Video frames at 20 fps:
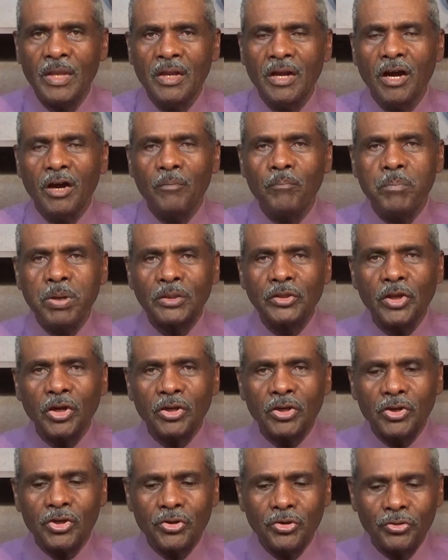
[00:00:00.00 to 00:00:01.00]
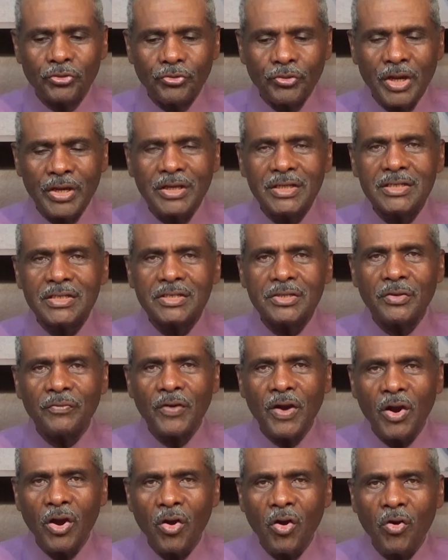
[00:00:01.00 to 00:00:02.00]
Uh, but the greatest of
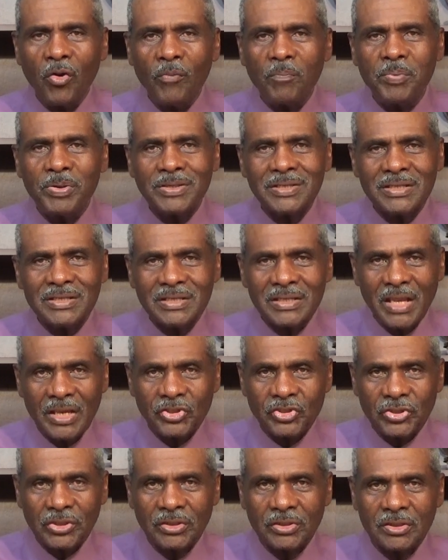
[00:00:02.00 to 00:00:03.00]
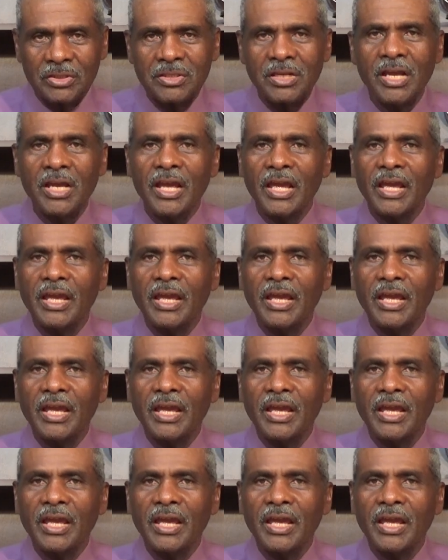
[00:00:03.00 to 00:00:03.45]
all possessions